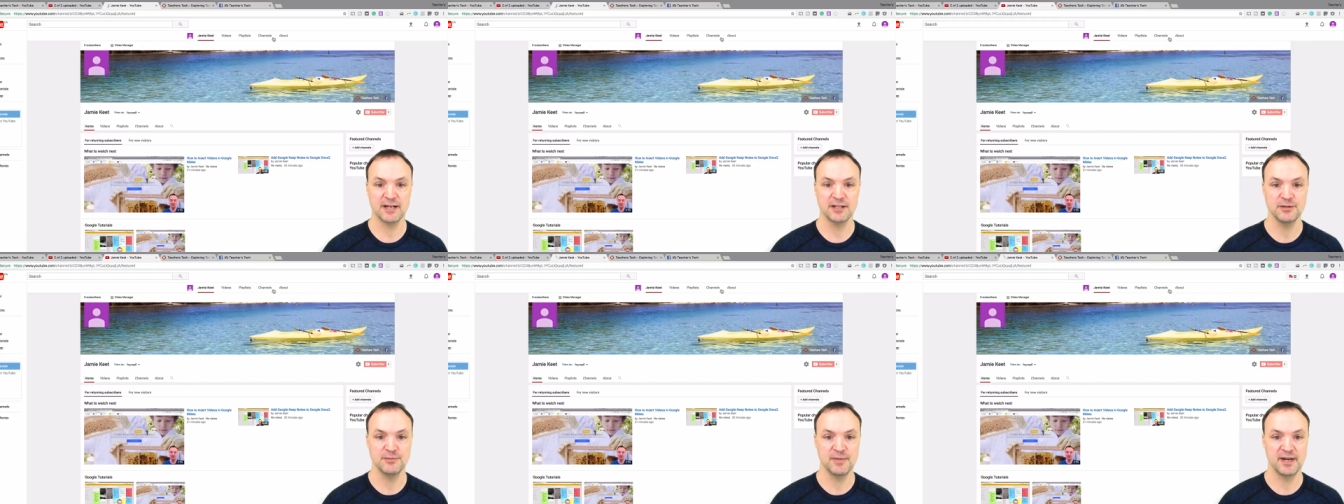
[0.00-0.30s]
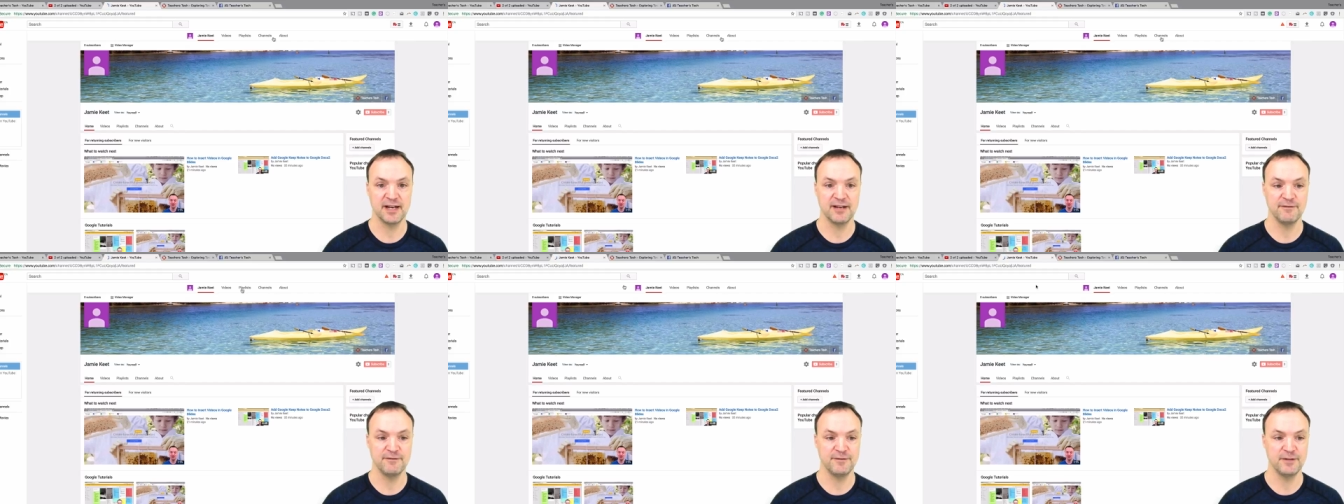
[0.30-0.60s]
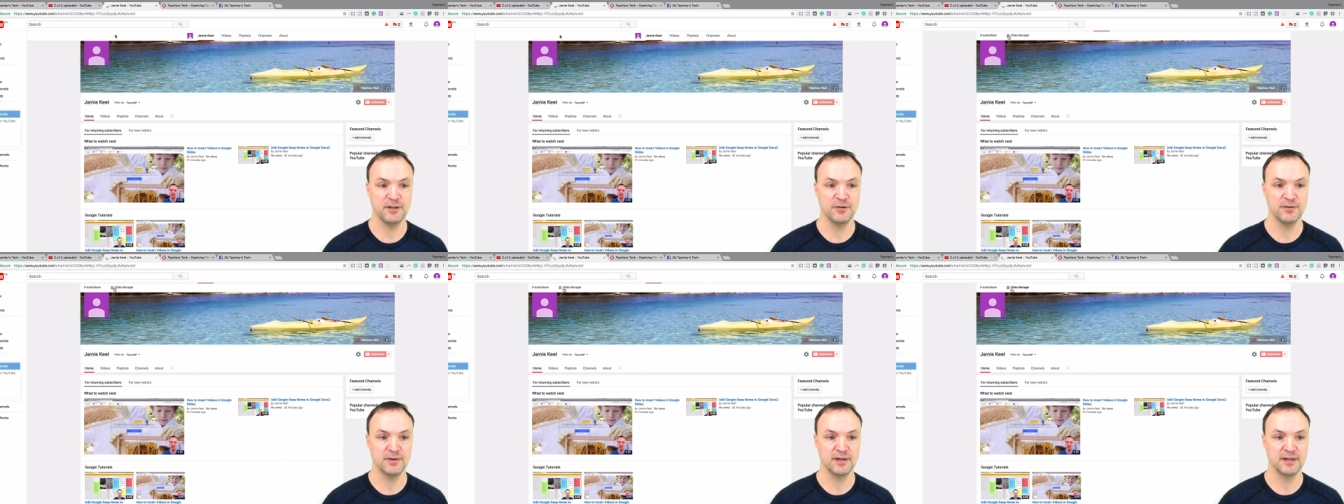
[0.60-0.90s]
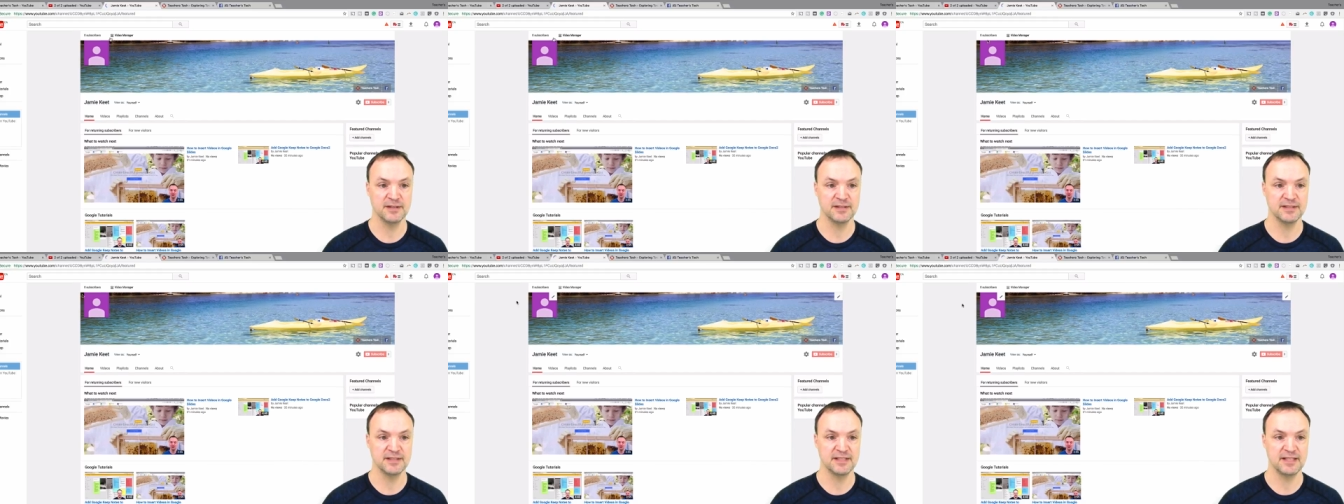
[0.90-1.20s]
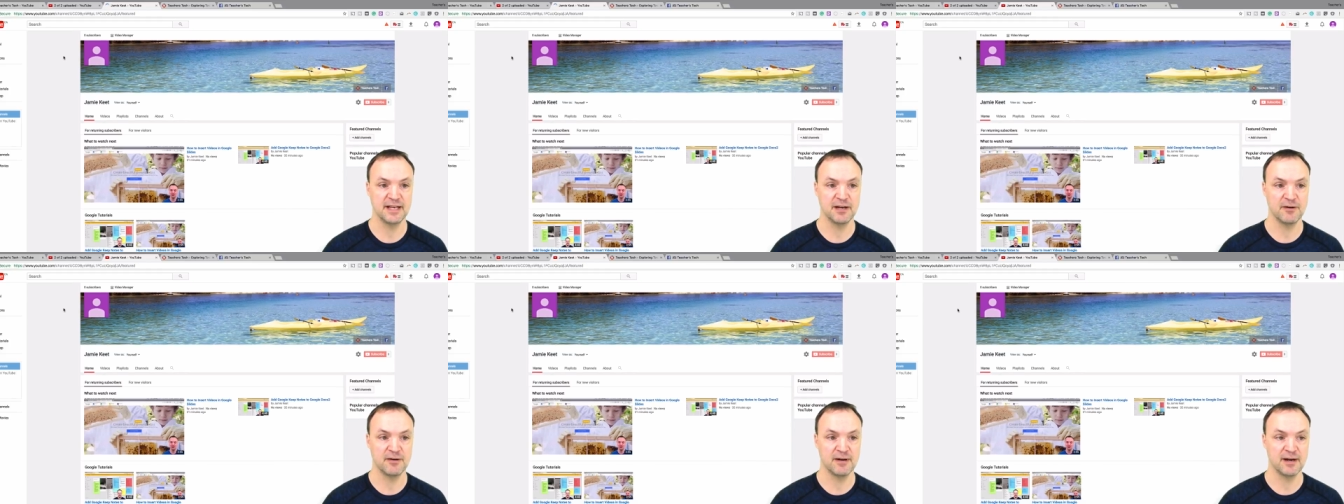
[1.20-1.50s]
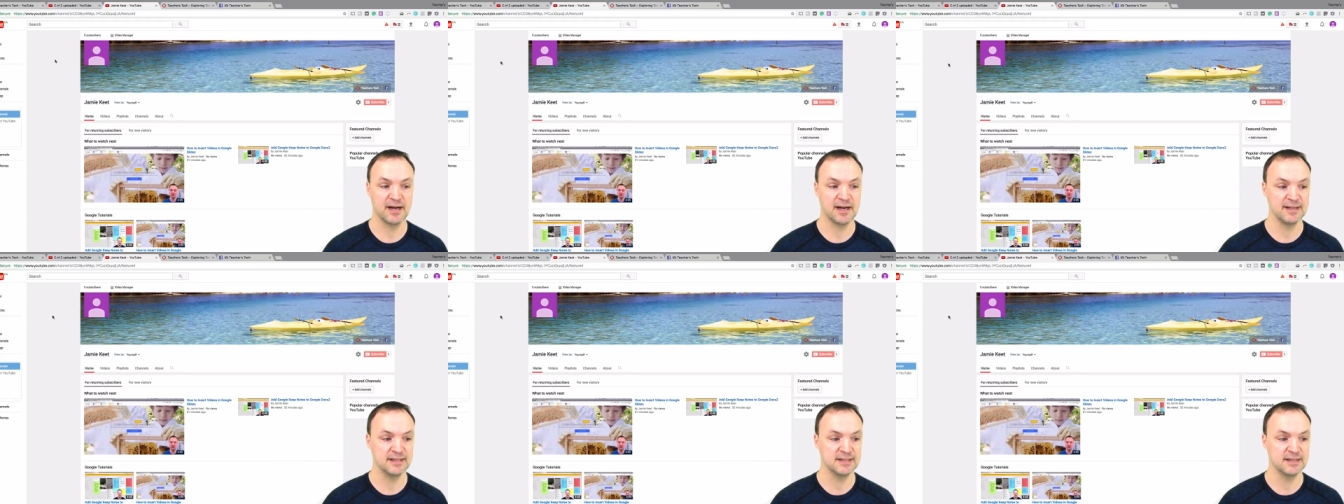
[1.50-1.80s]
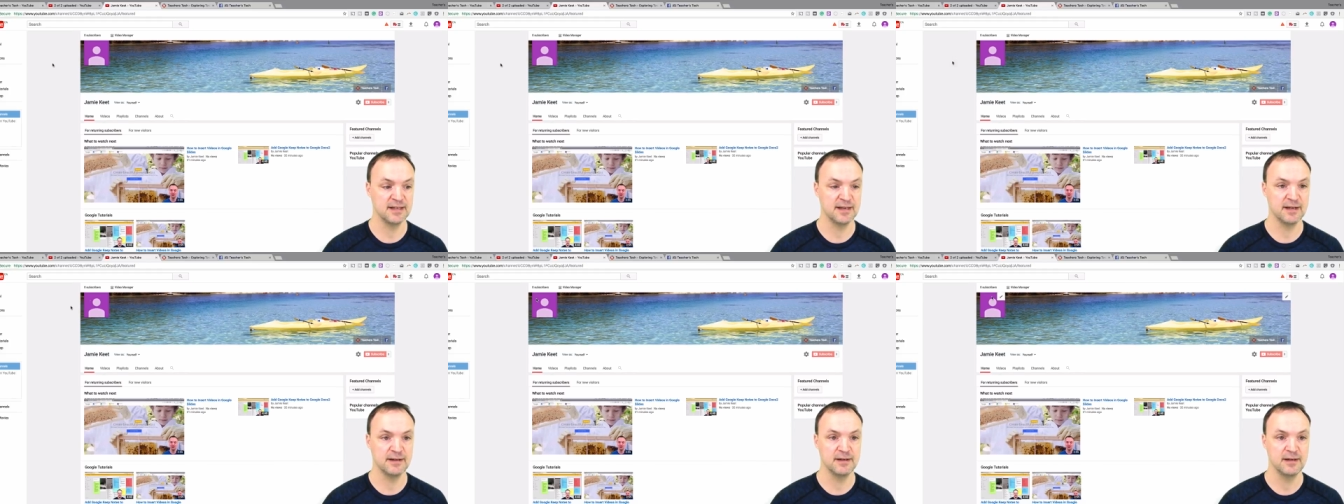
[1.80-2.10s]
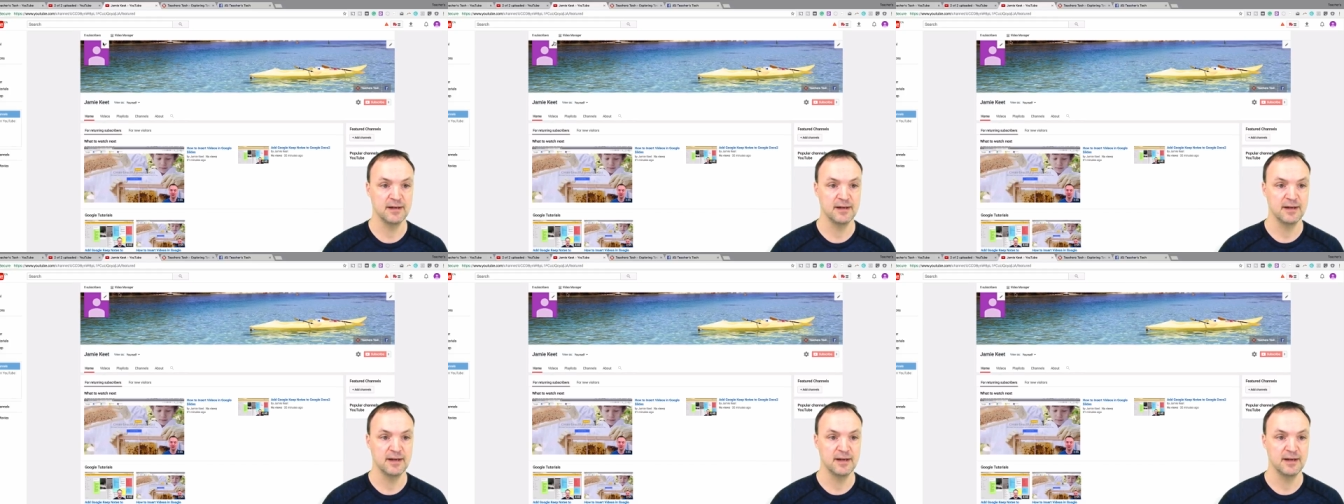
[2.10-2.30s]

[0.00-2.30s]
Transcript: to my viewer to see how I see it.